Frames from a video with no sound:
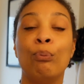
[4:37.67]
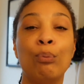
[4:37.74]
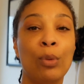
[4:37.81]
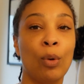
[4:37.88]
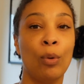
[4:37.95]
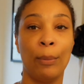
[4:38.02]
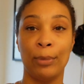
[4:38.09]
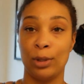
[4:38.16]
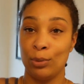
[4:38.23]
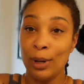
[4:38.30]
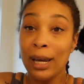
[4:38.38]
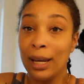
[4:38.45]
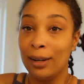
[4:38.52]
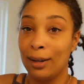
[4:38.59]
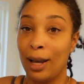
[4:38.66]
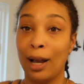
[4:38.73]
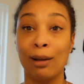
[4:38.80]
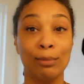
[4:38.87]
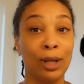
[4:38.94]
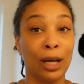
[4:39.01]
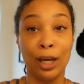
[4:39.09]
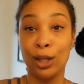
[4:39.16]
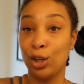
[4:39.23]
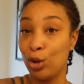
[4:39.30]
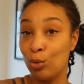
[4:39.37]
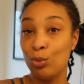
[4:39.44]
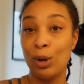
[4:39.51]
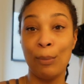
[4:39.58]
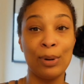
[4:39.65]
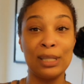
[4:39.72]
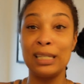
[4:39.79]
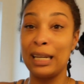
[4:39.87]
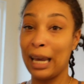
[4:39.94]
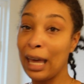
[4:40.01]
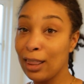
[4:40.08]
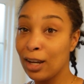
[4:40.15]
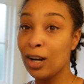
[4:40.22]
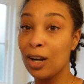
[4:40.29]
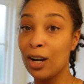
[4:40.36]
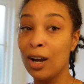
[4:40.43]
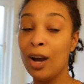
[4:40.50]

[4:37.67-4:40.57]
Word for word: no in between like i'm looking cute and put together